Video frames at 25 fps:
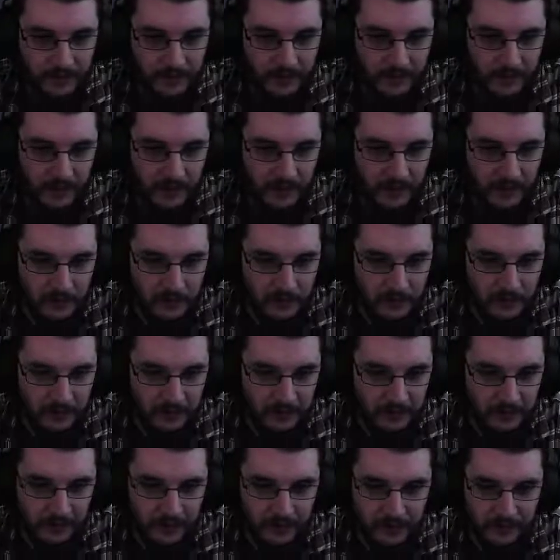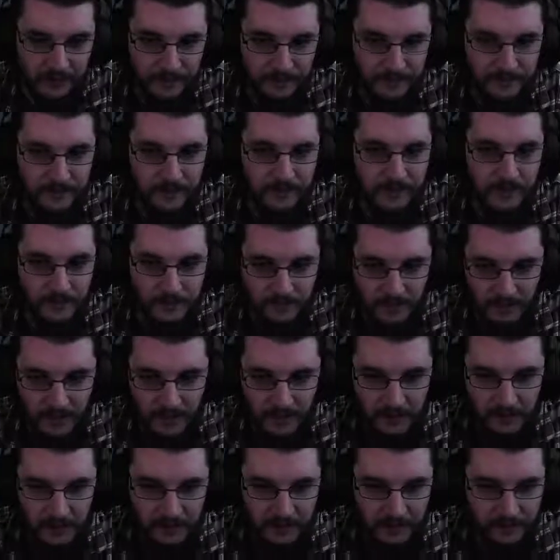Say crit one more time.
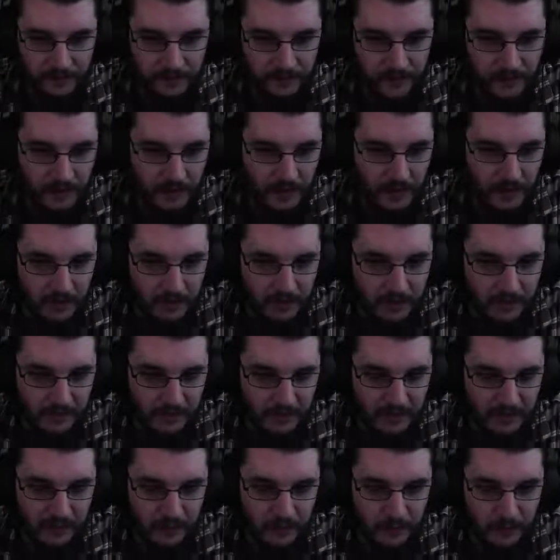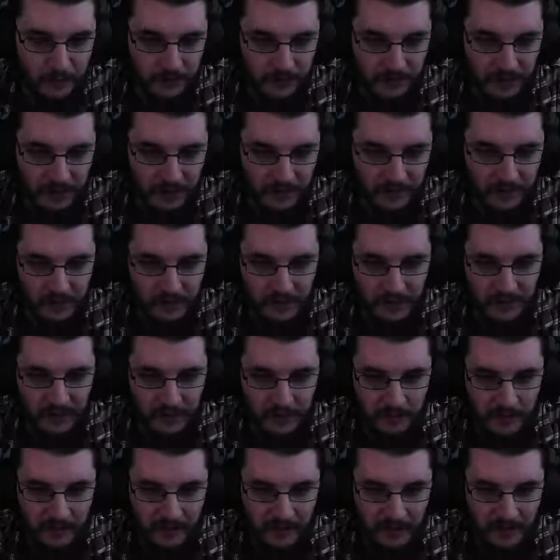Okay. Fix the force staff
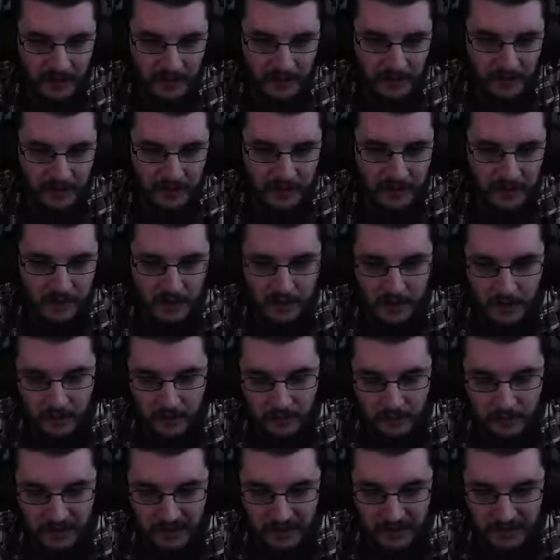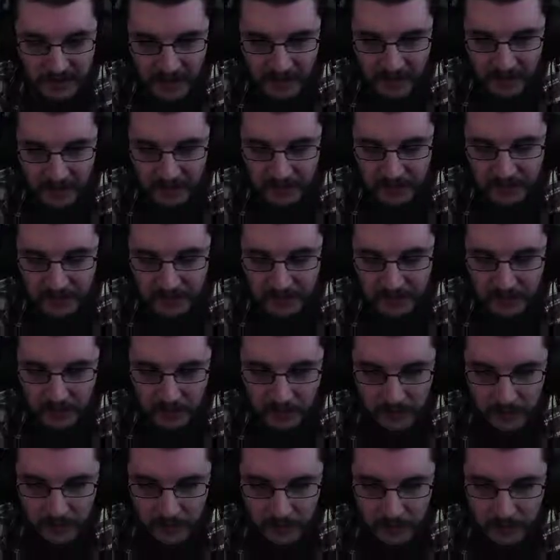sometimes having plus X%
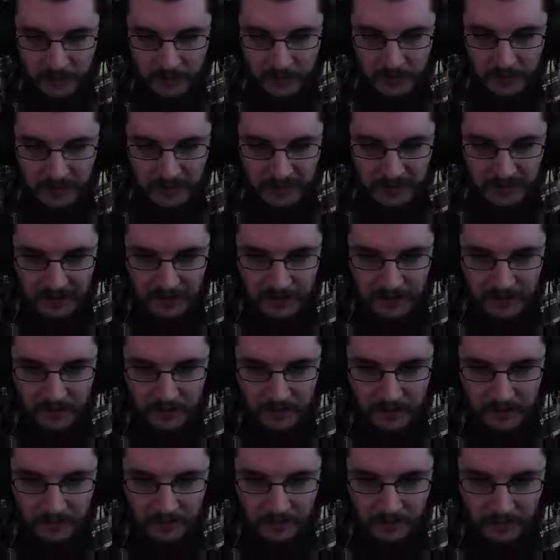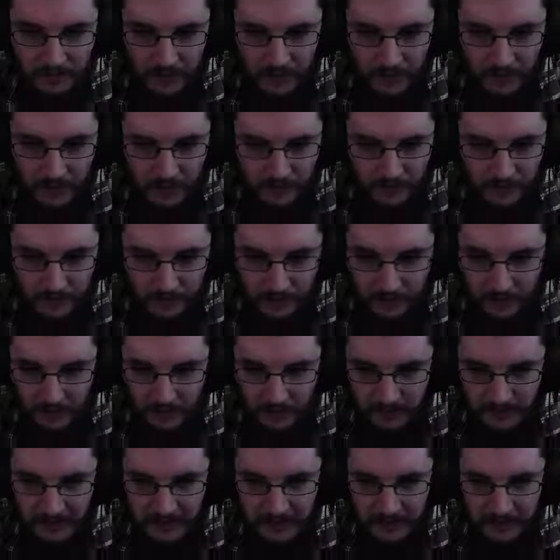reload speed
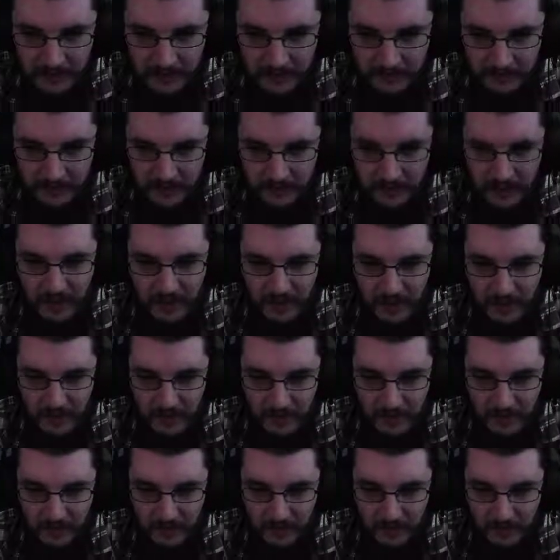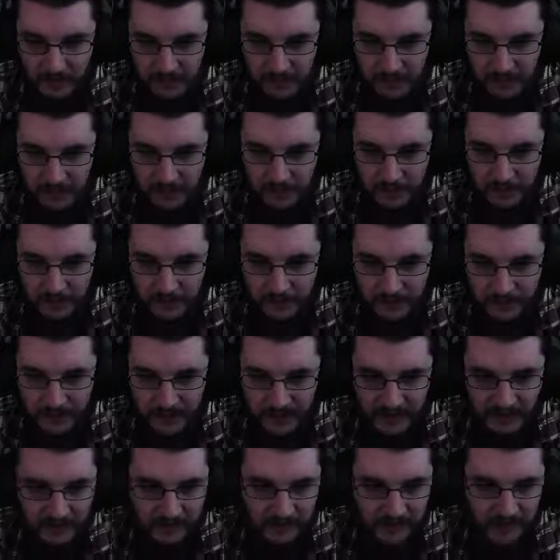property, despite not being reloadable.
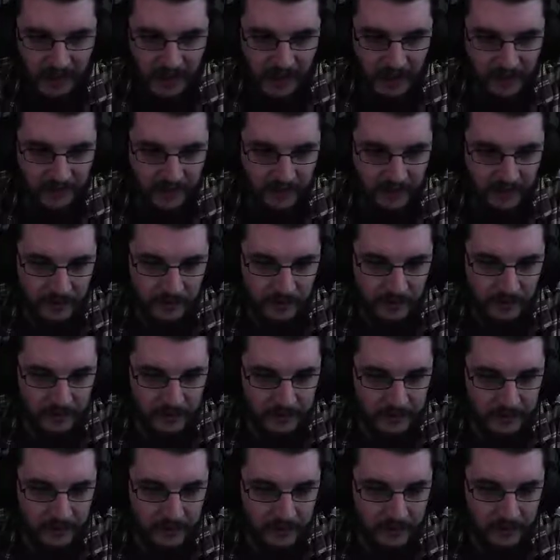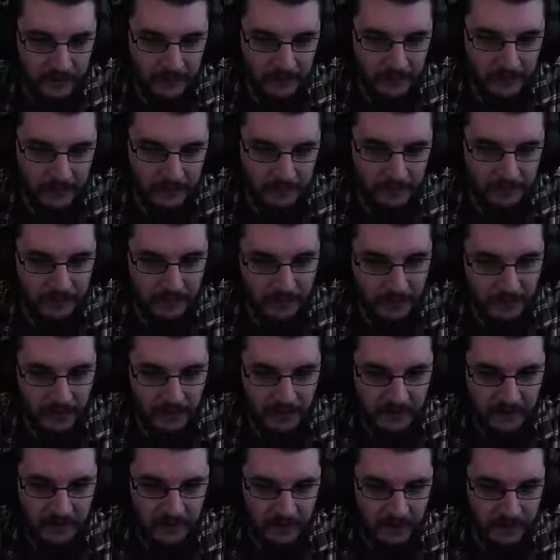It's a staff, after all, no need to reload it. Oh,
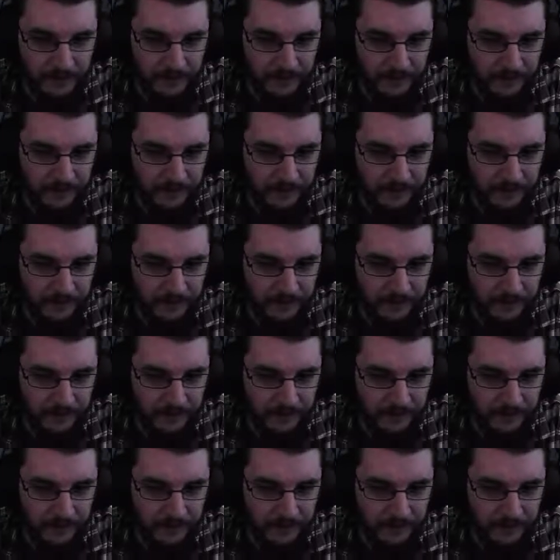that's good.